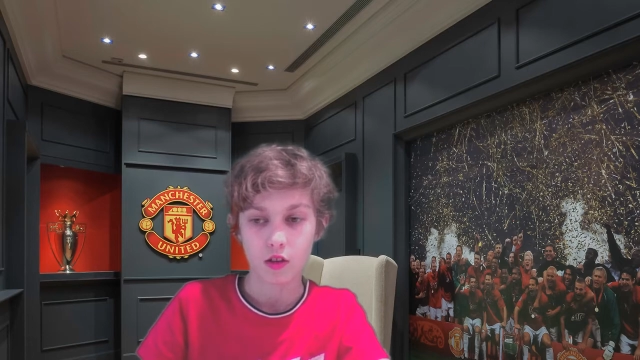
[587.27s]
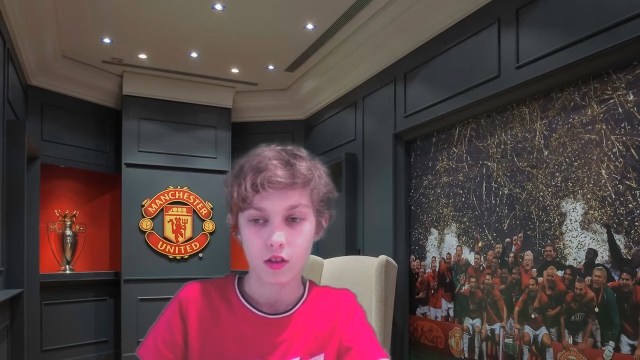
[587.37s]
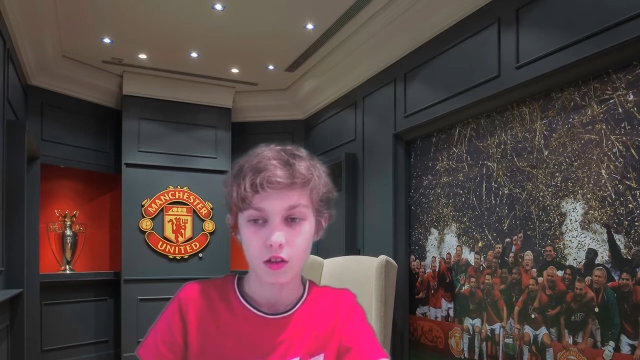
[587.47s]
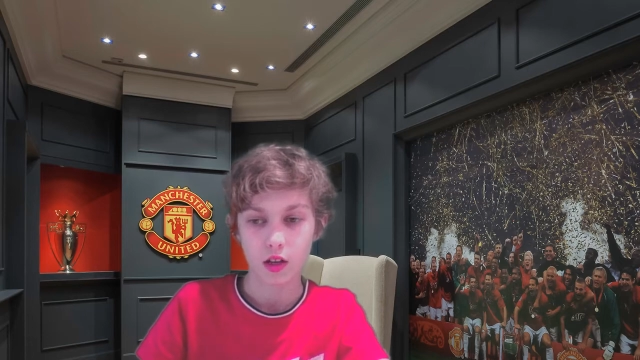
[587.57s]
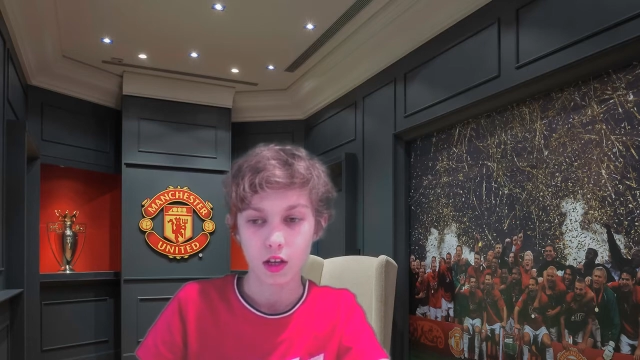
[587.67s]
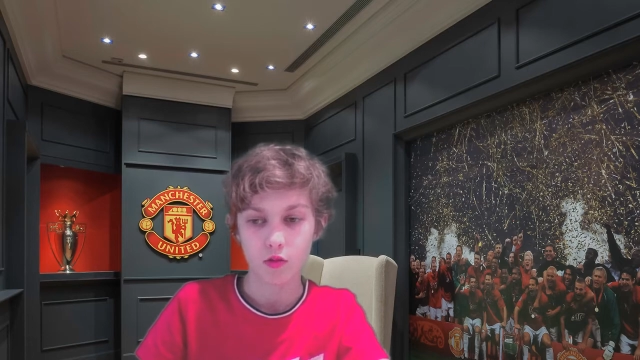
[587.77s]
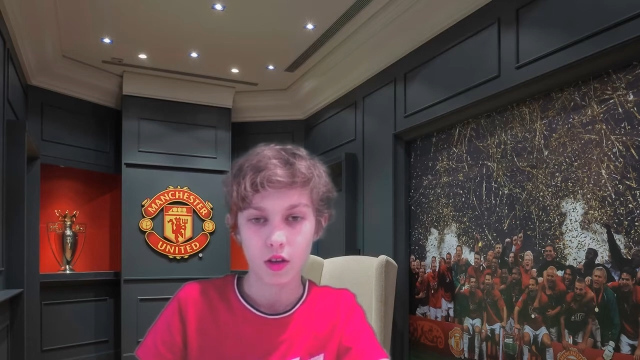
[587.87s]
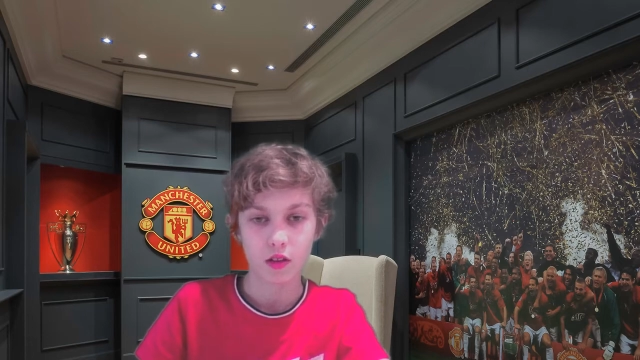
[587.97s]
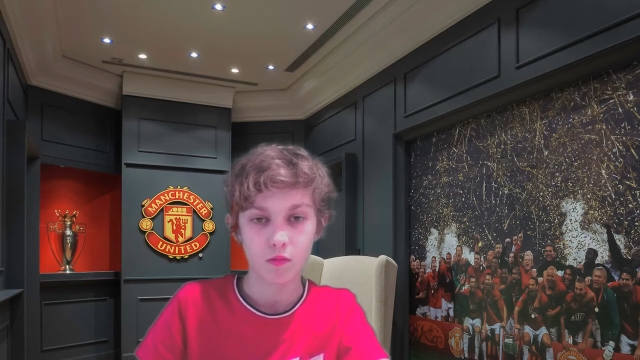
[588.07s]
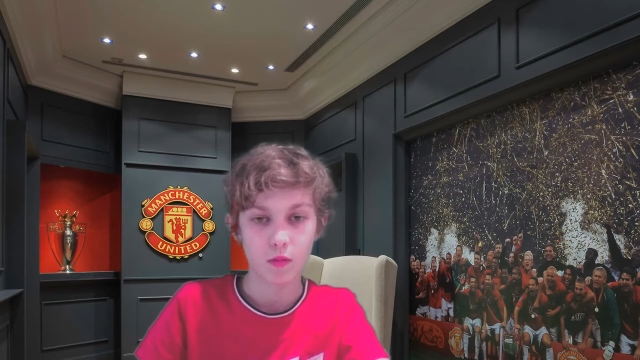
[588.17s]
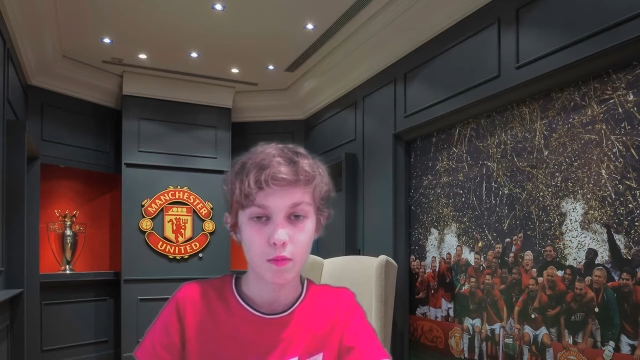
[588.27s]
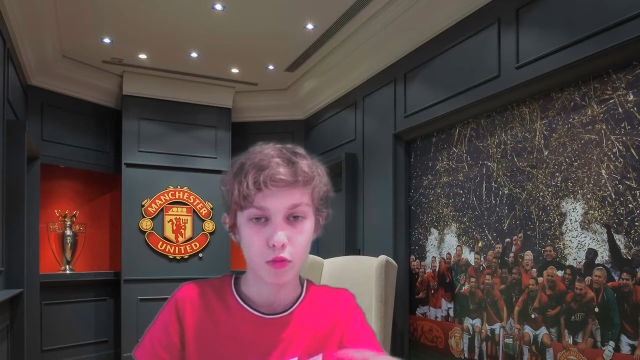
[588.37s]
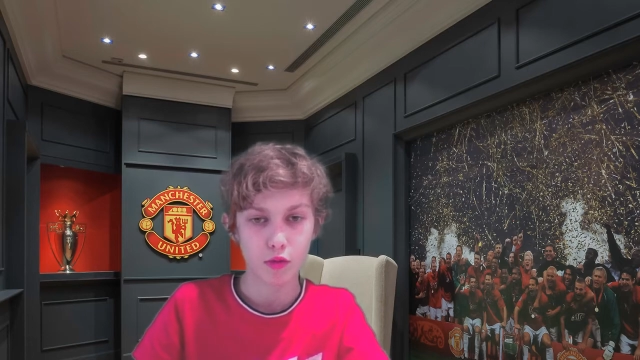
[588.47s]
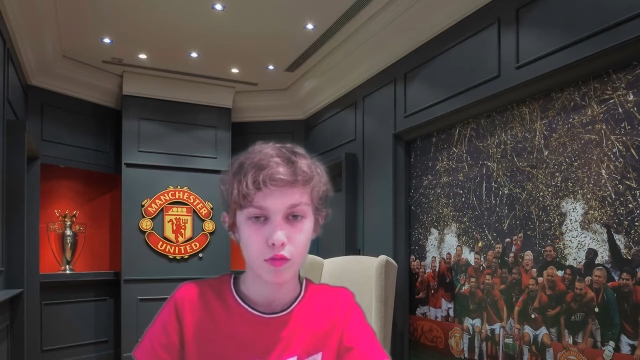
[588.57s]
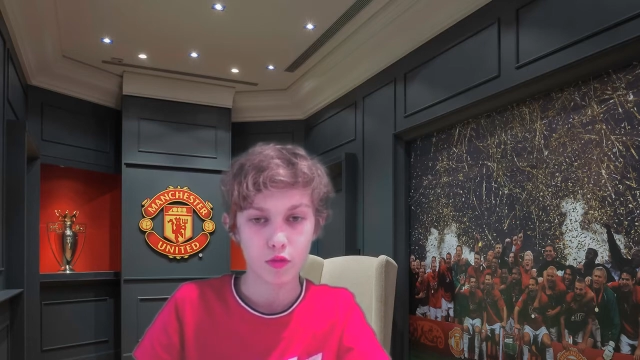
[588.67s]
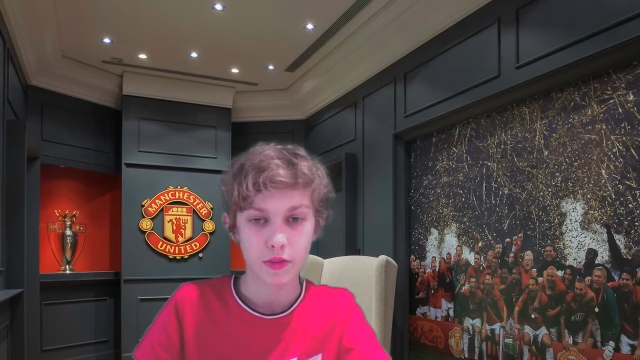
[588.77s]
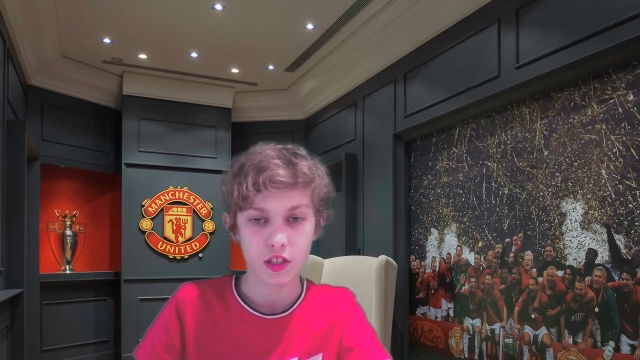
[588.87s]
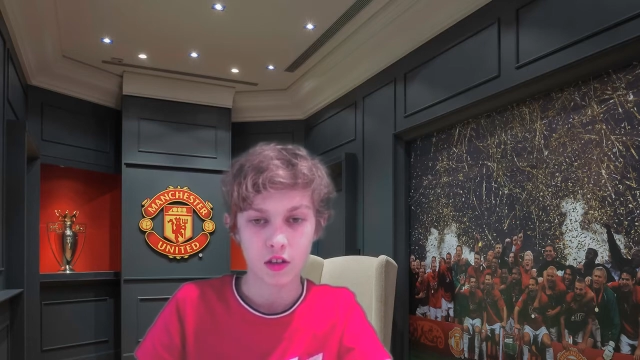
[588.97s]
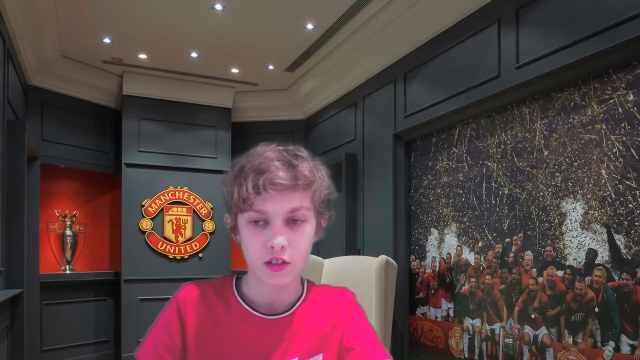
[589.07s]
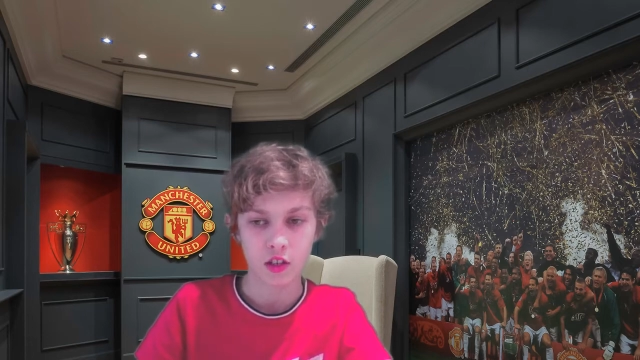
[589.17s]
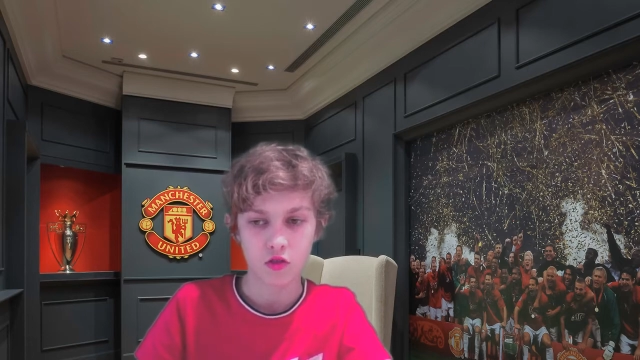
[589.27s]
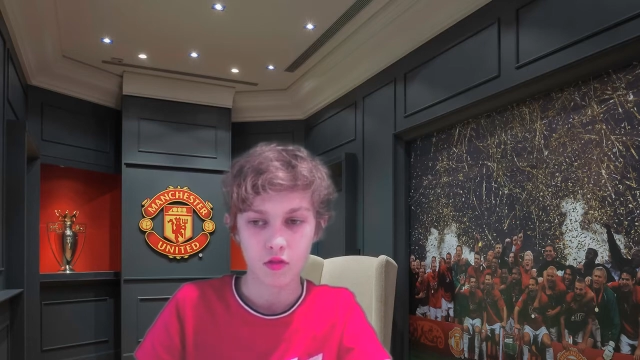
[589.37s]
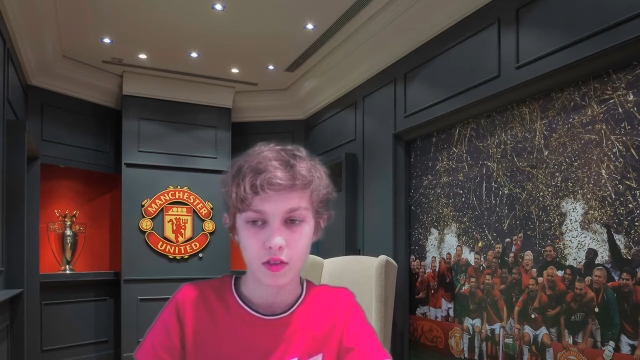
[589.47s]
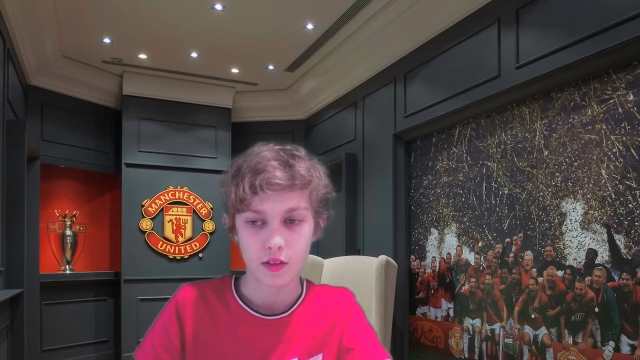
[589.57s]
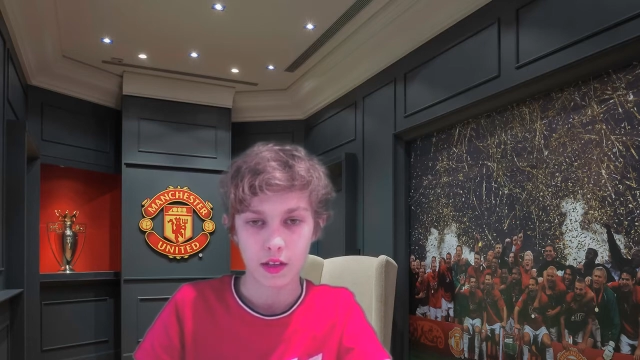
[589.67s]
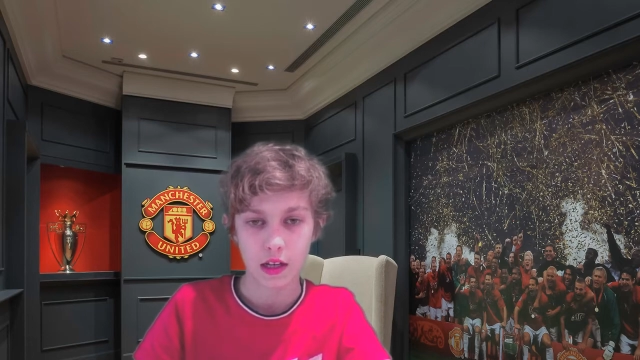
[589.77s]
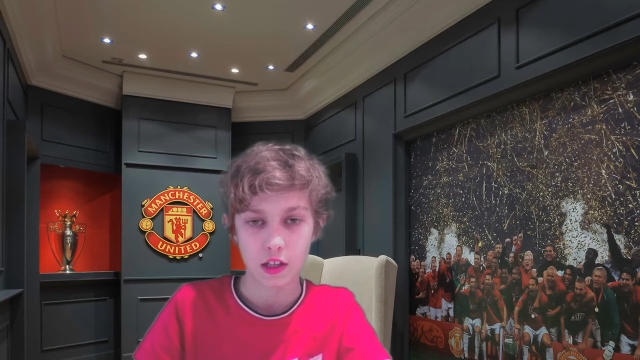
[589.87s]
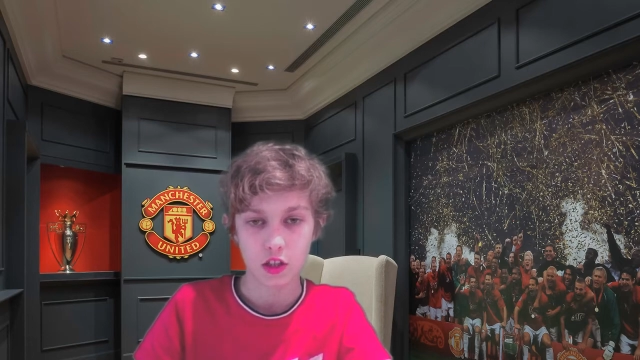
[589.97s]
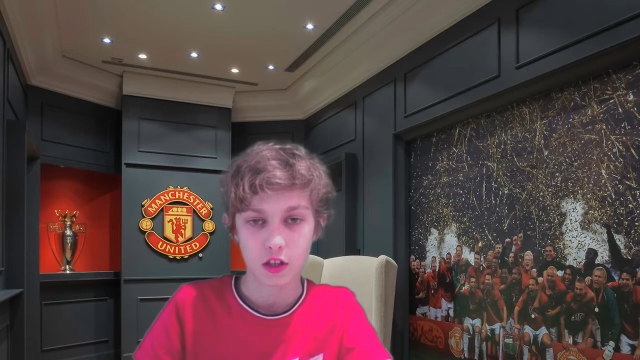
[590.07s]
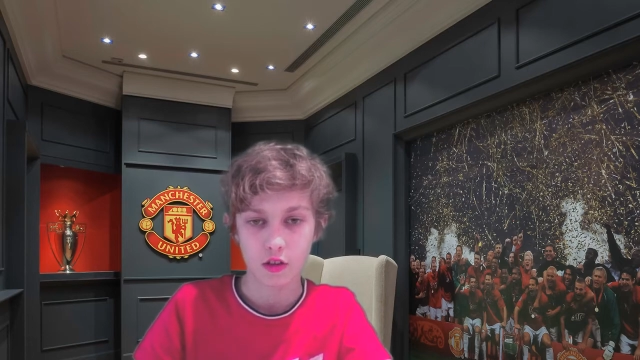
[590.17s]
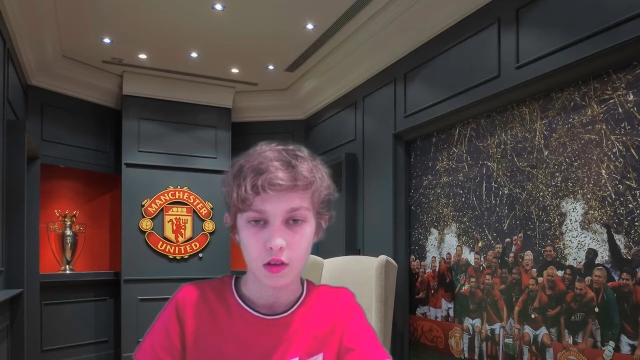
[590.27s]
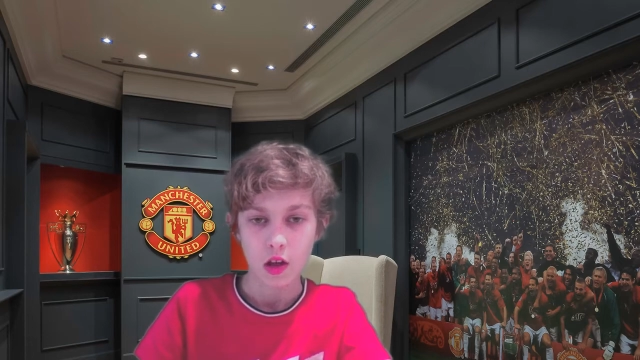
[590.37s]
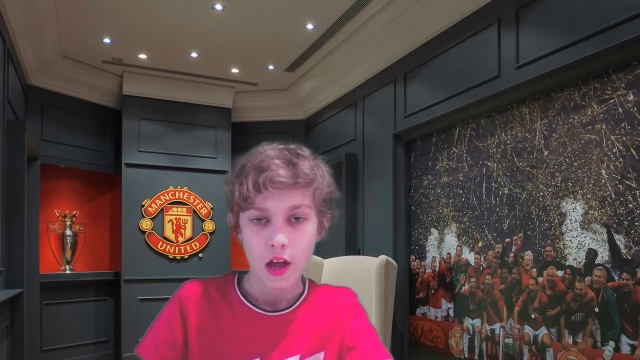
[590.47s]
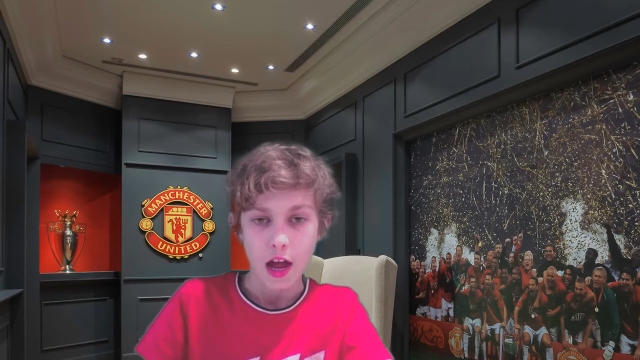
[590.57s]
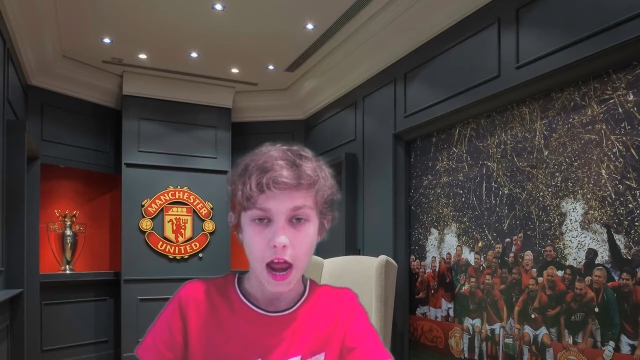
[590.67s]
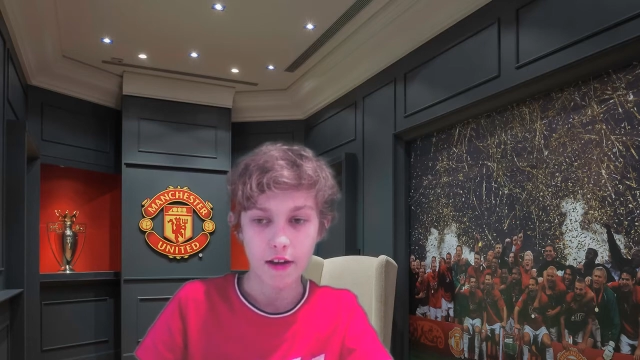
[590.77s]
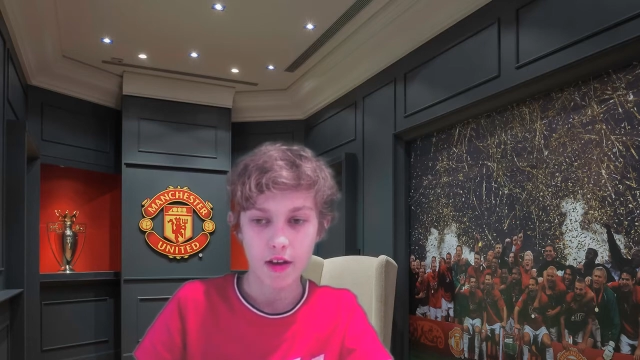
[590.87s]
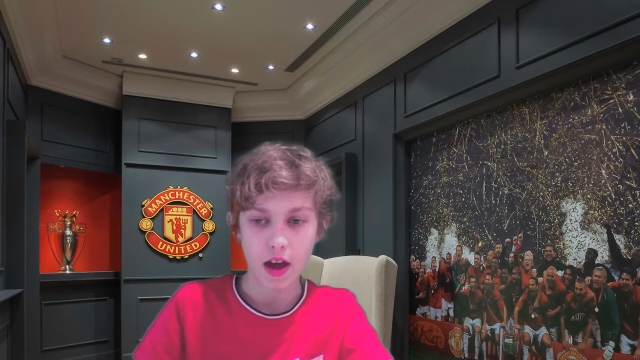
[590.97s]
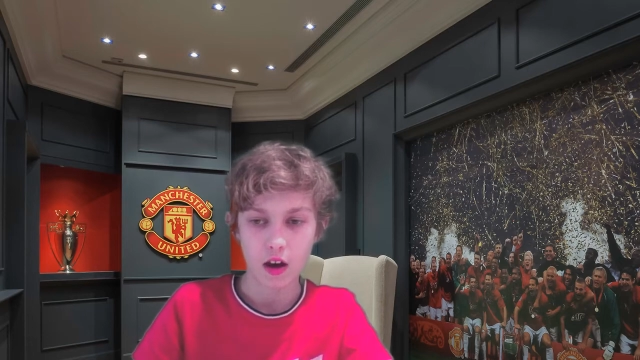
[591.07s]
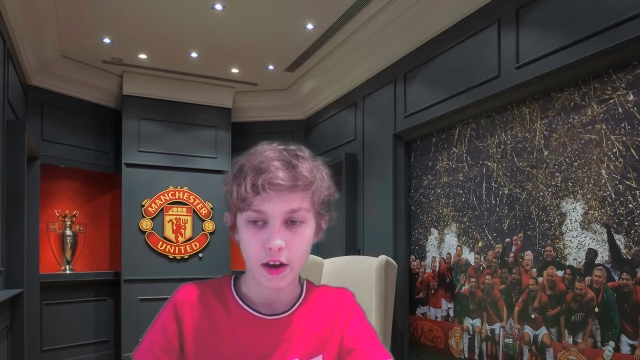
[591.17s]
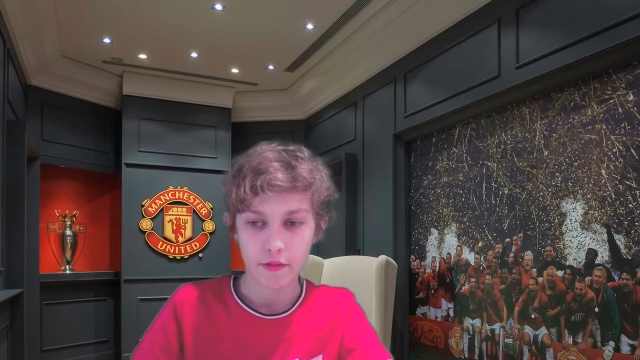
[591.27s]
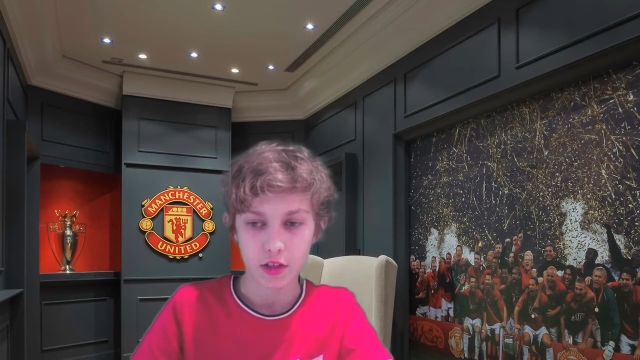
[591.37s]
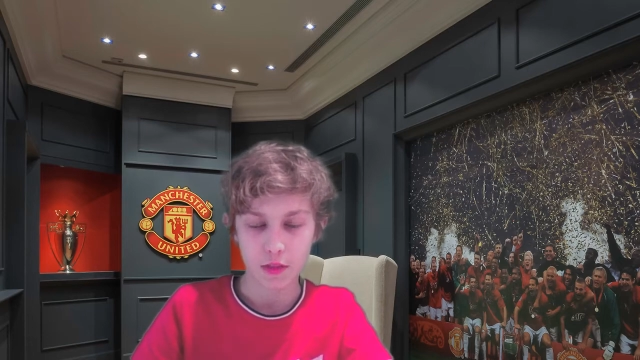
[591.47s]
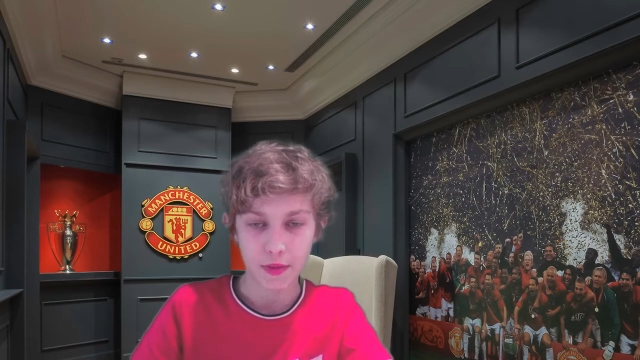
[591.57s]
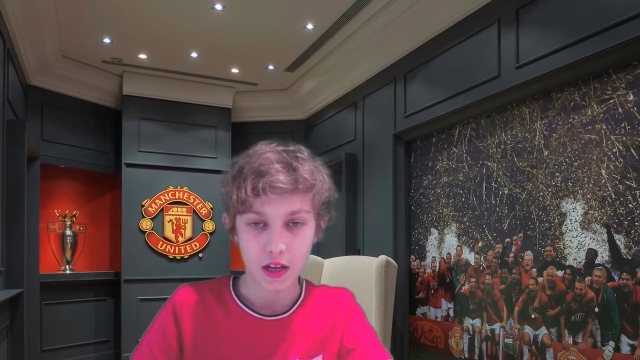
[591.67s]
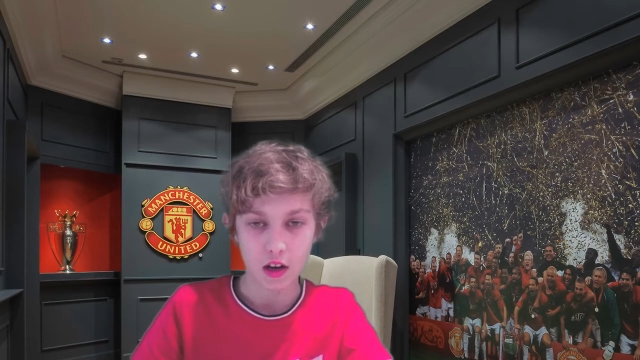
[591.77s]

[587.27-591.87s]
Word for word: Uh, quite we will be starting shortly on that. So anyway, I will speak.